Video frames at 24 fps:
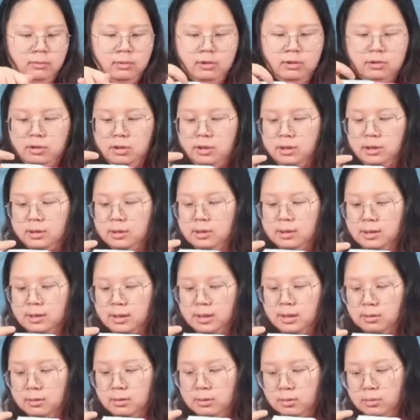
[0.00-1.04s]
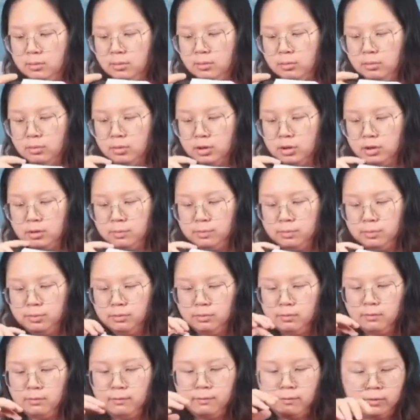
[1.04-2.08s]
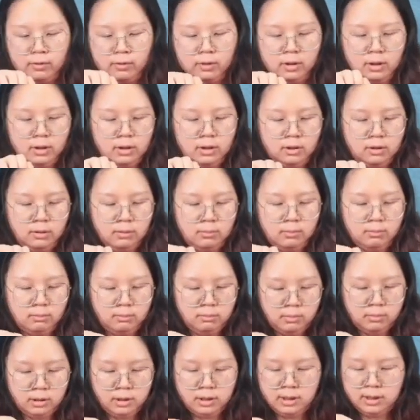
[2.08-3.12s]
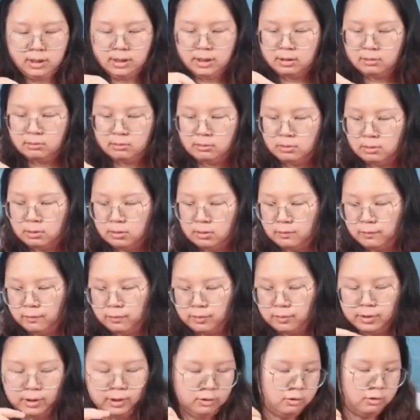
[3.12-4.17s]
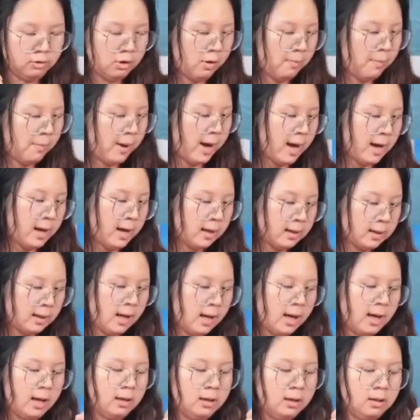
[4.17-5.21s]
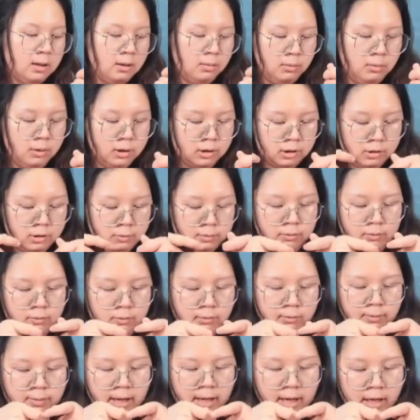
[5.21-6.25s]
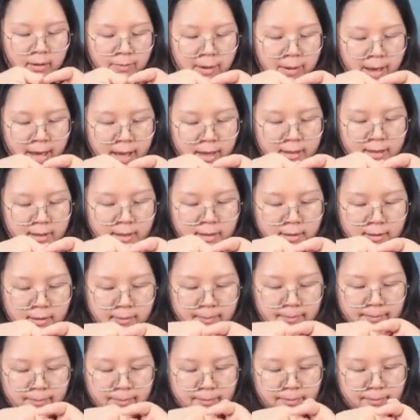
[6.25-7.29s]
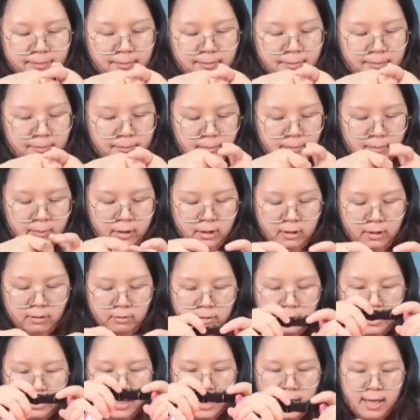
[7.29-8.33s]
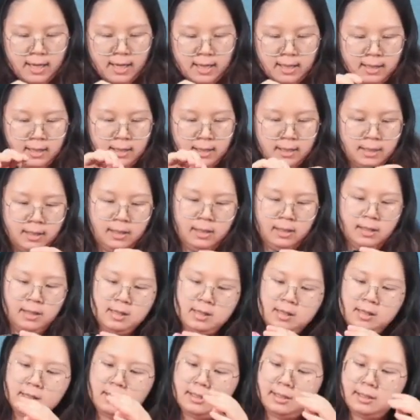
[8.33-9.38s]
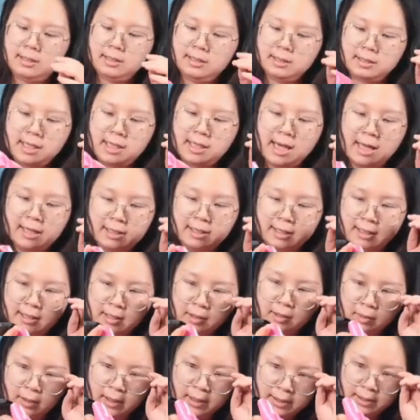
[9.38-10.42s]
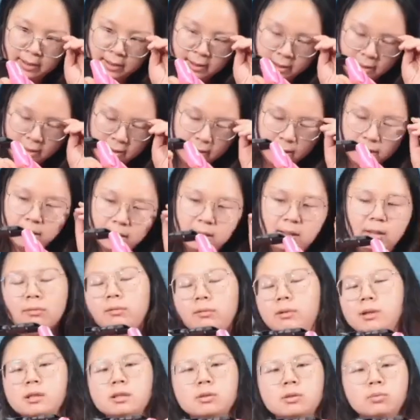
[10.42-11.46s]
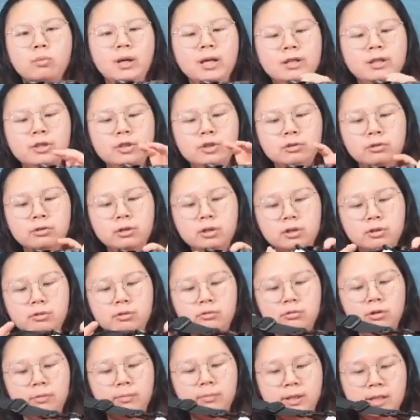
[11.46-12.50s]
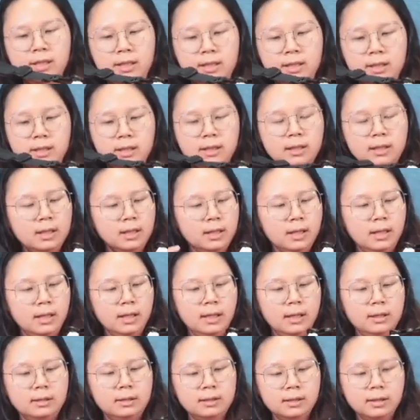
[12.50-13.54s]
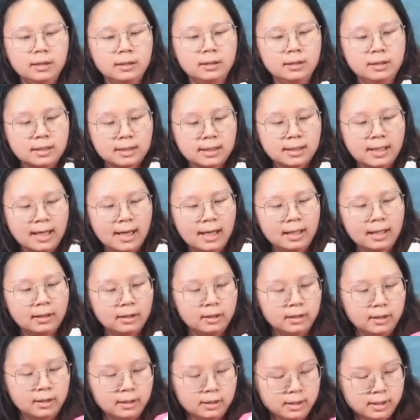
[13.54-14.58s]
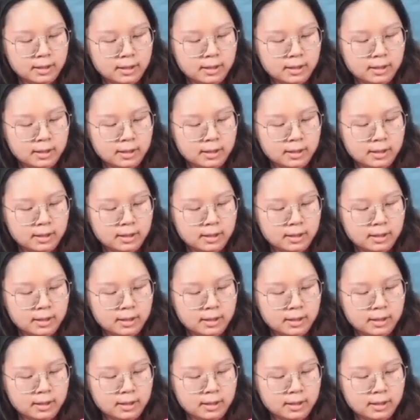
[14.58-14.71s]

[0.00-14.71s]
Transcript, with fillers: which is in waterproof material for the dry bag and the waterproof backpack okay this is a 10 liter one, and with one shoulder strap here, and uh, this color,